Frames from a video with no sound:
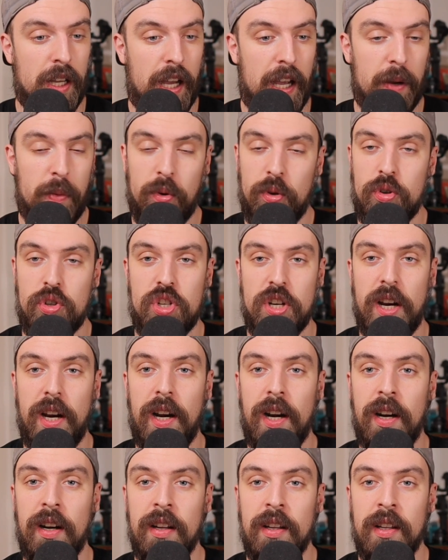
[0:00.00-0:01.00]
will
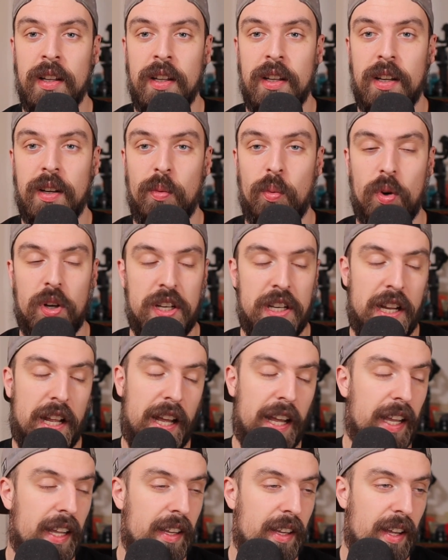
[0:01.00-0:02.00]
share one
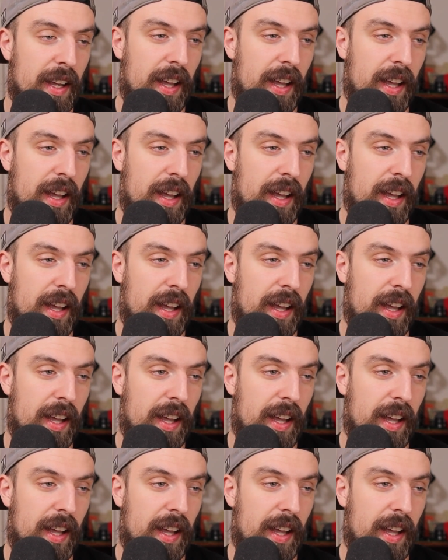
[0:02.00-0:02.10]
day.